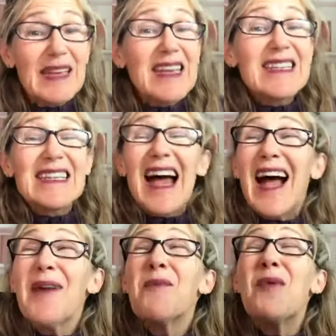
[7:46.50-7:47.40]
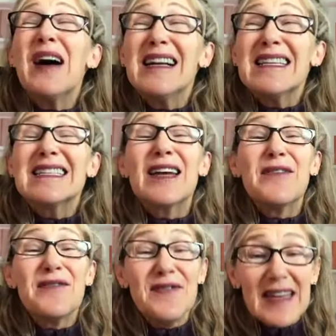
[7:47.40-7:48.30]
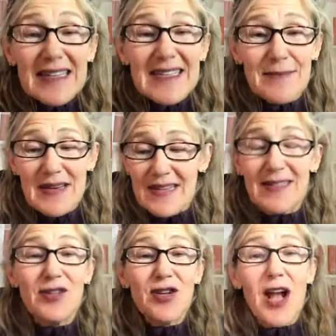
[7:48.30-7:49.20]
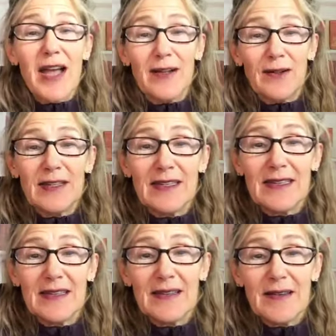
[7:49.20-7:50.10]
Because I was a victim as a child.